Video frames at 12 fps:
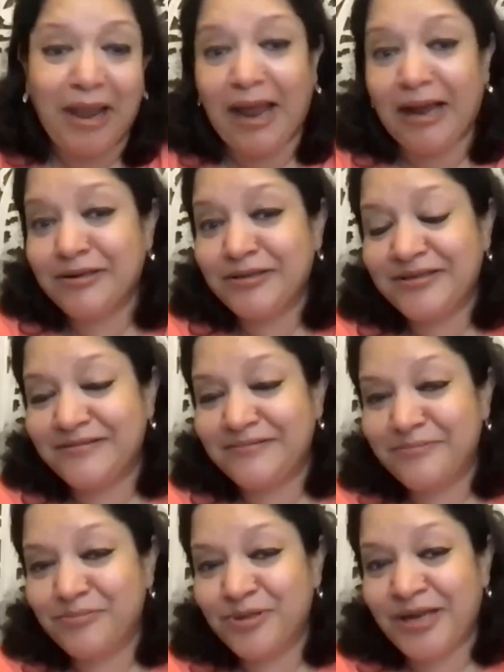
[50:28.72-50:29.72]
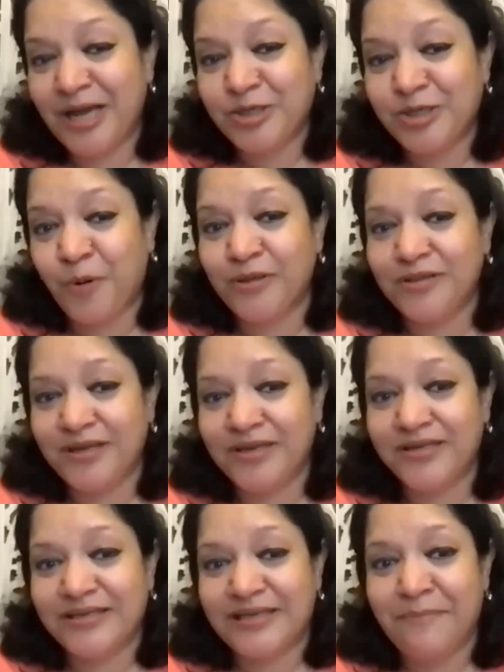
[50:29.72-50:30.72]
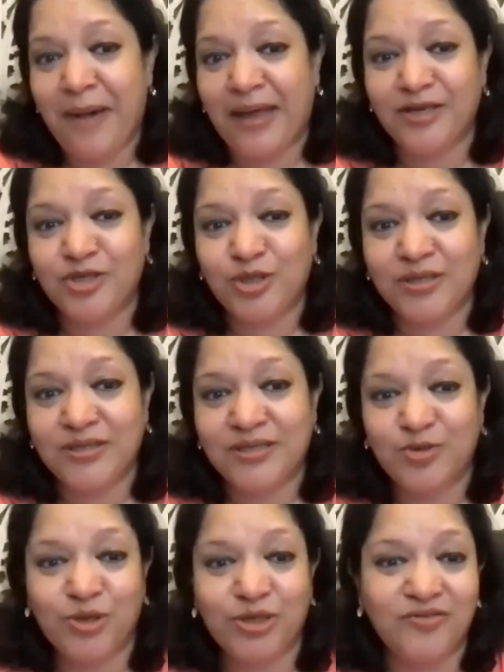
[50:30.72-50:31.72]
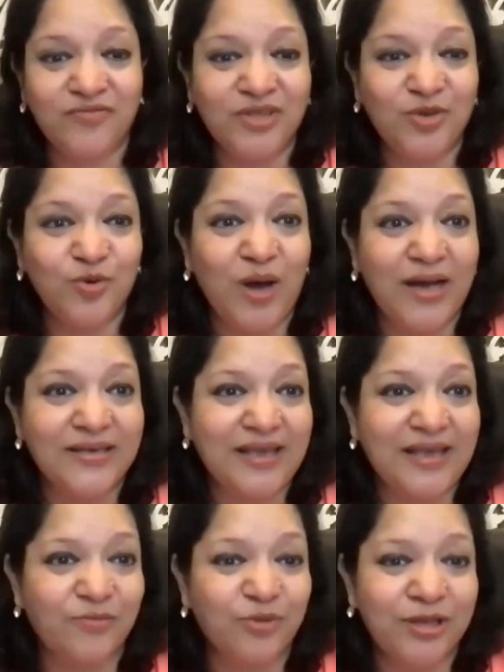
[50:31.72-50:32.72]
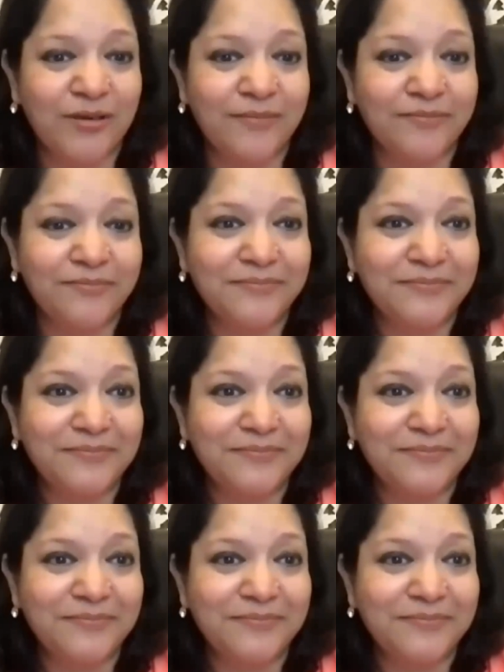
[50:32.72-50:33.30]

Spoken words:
And did I spontaneously manage that situation with you guys and with him?